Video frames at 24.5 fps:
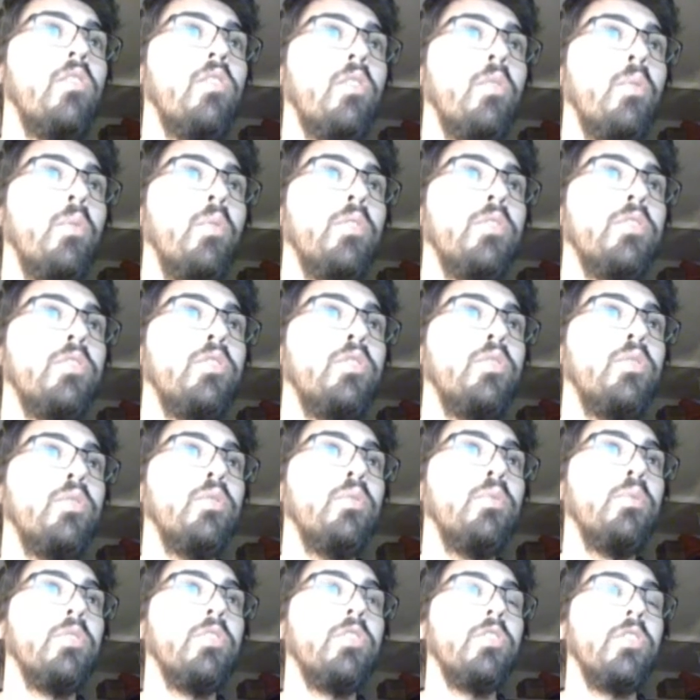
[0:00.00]
going to
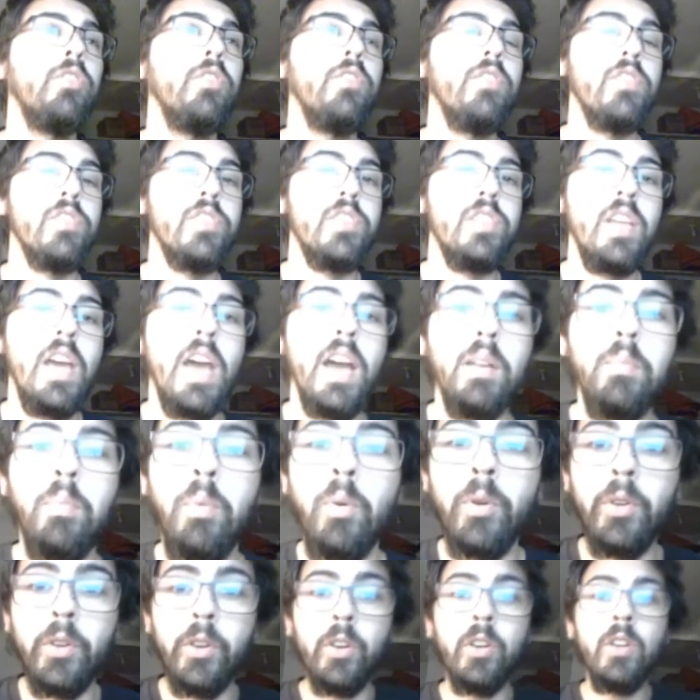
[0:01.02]
return the stack
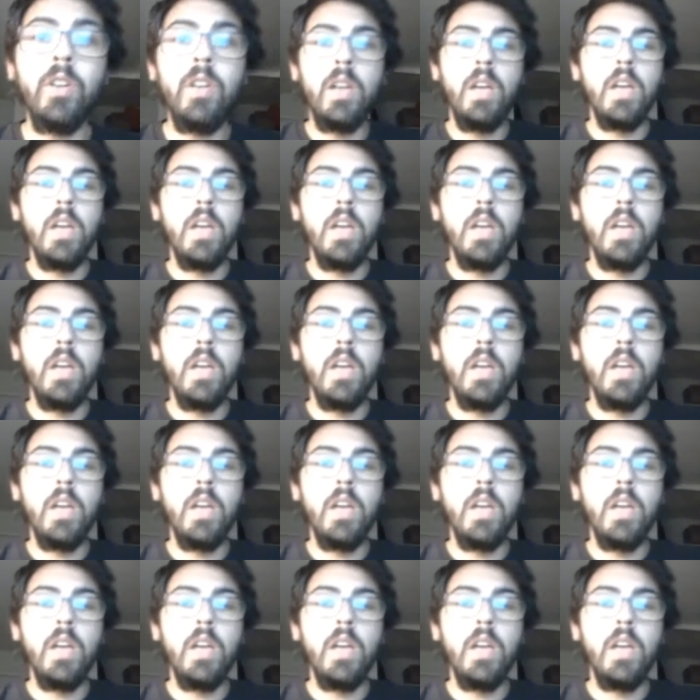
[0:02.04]
pointer,